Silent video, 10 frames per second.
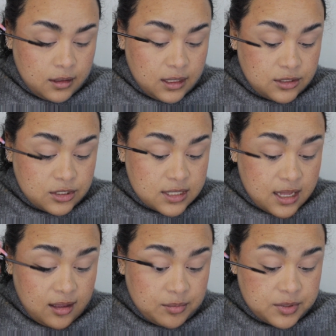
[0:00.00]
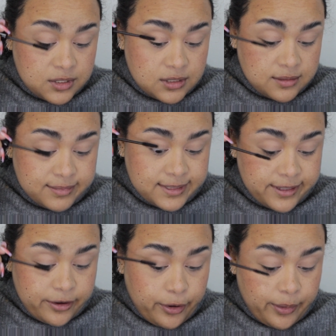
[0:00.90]
It just helps
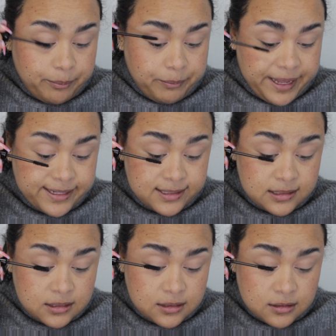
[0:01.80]
to not miss.